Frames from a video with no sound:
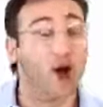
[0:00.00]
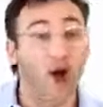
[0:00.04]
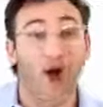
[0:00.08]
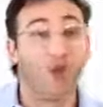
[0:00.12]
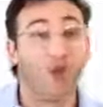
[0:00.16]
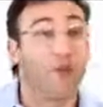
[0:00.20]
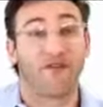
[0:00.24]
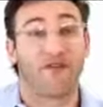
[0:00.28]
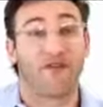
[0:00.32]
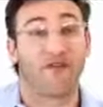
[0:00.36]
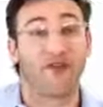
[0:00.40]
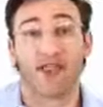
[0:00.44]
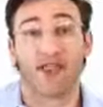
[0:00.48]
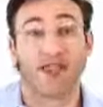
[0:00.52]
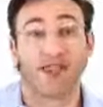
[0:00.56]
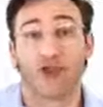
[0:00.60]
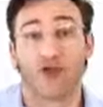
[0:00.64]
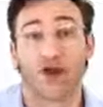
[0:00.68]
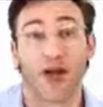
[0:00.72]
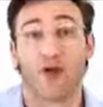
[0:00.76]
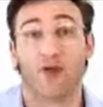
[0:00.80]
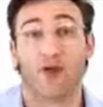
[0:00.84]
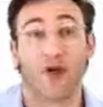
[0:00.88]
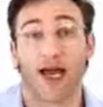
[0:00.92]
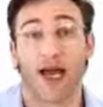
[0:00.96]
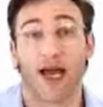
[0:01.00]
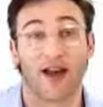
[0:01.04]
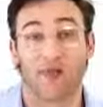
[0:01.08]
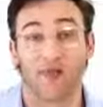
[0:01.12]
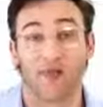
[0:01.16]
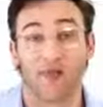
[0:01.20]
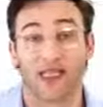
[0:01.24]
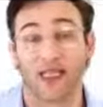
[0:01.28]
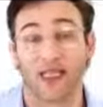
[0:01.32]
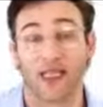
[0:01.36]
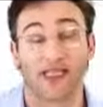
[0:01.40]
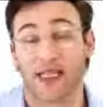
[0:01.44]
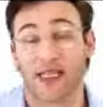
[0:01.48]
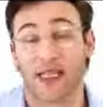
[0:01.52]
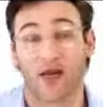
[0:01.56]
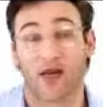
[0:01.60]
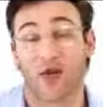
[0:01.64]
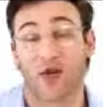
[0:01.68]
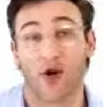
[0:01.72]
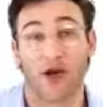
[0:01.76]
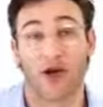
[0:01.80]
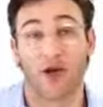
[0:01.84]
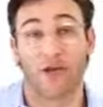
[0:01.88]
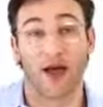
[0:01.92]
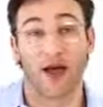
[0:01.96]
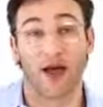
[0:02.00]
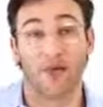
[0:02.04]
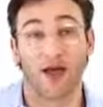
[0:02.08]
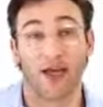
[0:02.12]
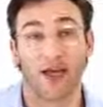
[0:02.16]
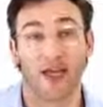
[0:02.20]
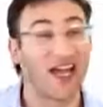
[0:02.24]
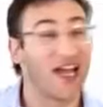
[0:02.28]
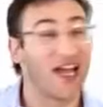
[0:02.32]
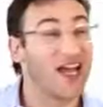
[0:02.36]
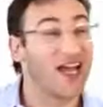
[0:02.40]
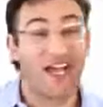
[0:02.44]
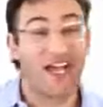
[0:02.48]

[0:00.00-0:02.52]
All my friends thought I went out of business and they were worried about me.